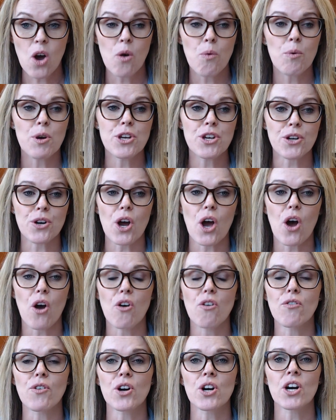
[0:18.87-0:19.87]
when you're
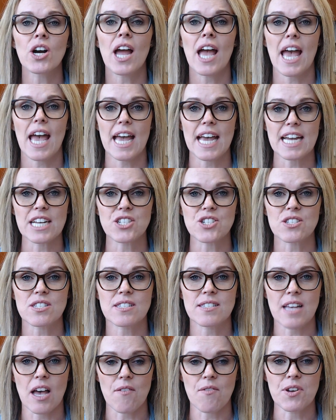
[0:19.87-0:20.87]
over age
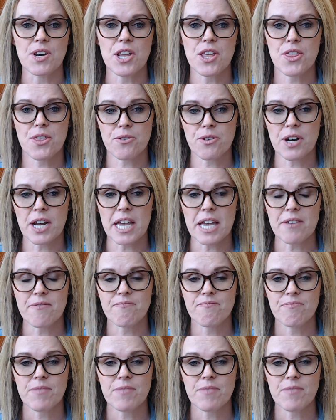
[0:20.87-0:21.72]
73.